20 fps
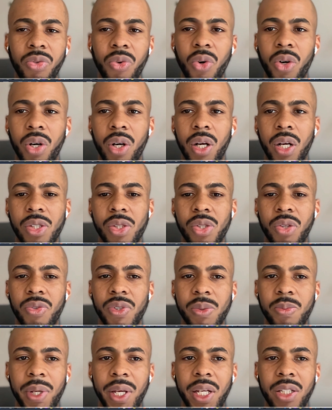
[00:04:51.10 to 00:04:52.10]
for a
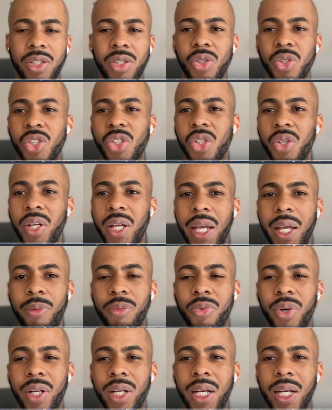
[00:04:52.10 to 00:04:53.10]
service page, you should
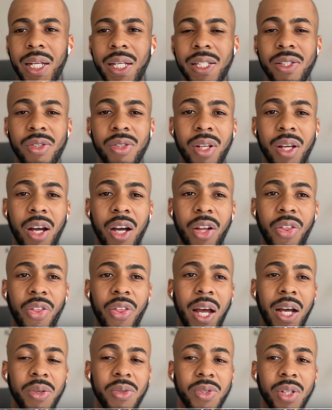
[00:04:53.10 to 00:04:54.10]
aim for at least
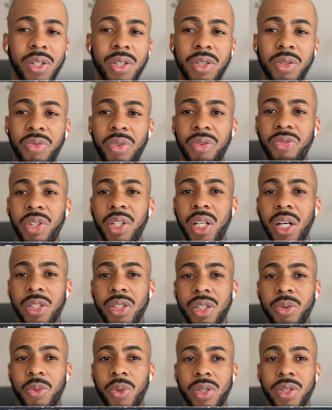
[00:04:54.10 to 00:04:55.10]
1,000 to
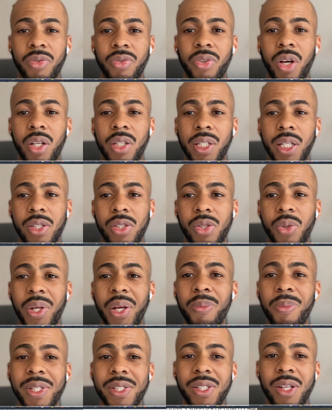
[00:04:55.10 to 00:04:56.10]
1,500 words of content. So
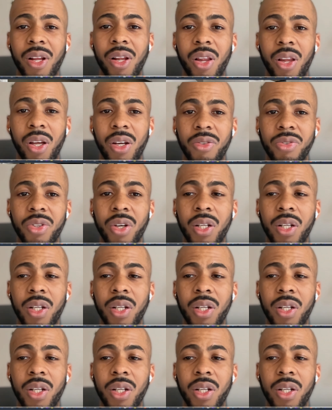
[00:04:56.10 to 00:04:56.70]
they're missing a lot of